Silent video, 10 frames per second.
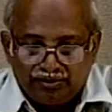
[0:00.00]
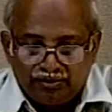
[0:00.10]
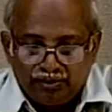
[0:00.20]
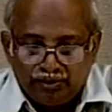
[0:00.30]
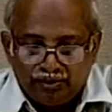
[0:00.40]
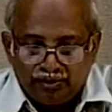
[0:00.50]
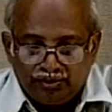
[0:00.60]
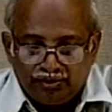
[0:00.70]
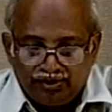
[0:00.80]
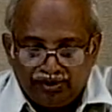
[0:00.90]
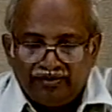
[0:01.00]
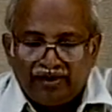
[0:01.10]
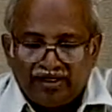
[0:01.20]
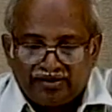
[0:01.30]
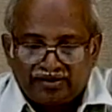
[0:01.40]
to
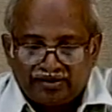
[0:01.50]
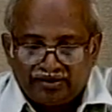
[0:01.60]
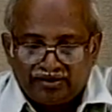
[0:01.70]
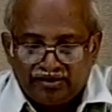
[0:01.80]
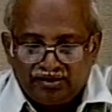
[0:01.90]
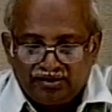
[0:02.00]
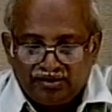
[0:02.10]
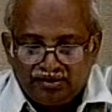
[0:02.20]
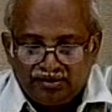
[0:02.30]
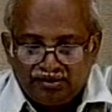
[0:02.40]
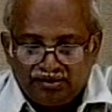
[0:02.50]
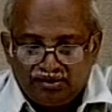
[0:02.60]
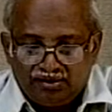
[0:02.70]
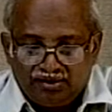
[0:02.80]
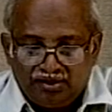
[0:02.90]
devise
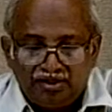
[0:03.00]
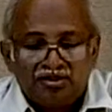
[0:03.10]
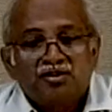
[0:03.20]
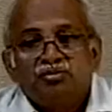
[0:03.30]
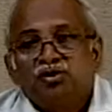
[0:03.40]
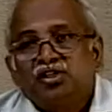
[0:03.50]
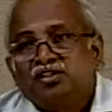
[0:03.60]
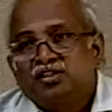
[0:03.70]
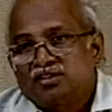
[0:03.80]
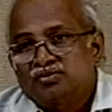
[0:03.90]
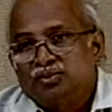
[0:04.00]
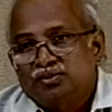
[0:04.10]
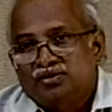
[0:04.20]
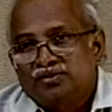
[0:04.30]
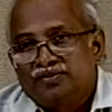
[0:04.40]
intermodal transport
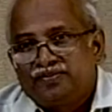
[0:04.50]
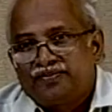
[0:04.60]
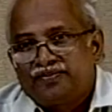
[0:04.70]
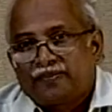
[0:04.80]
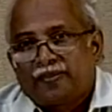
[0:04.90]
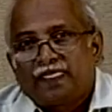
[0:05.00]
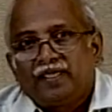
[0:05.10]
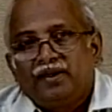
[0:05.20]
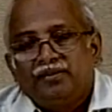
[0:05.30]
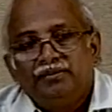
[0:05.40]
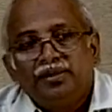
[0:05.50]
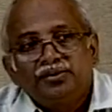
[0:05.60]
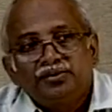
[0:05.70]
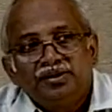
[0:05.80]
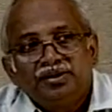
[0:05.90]

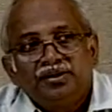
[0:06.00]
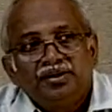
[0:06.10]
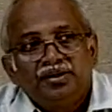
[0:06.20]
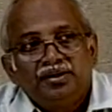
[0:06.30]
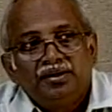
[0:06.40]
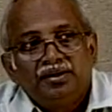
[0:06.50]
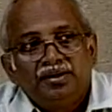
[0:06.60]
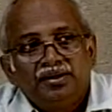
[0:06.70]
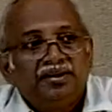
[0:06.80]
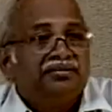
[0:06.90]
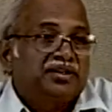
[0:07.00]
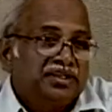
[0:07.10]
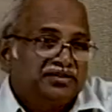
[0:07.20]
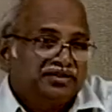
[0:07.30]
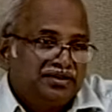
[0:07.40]
between river
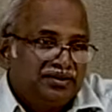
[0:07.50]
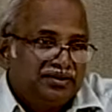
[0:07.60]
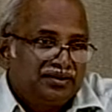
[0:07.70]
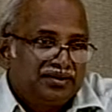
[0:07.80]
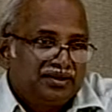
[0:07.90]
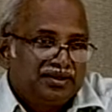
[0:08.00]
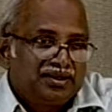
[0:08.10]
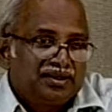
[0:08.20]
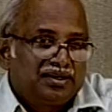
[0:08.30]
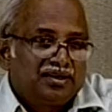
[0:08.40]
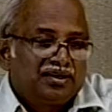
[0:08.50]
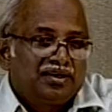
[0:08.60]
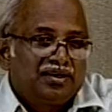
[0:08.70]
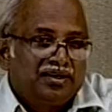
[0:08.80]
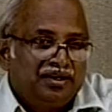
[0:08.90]
and sea?
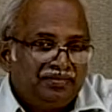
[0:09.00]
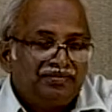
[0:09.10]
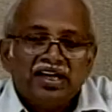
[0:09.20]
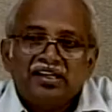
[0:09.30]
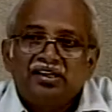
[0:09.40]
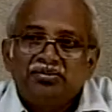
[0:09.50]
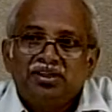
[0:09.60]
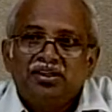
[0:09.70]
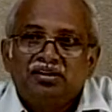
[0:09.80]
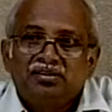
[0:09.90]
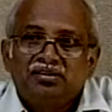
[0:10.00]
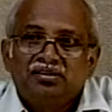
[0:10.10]
If that can be done,